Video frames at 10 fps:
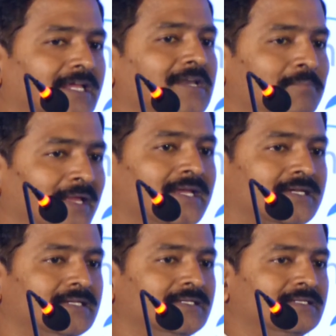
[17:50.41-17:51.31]
can make
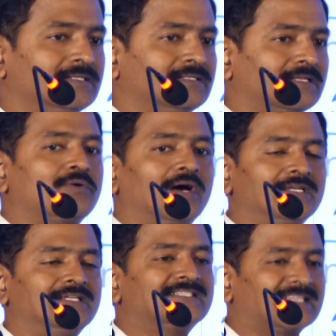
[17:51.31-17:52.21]
the
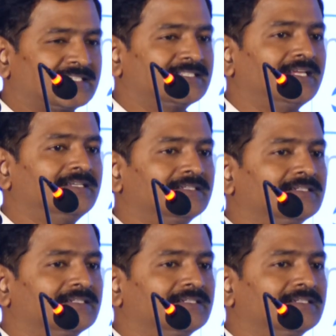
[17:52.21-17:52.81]
quality sustain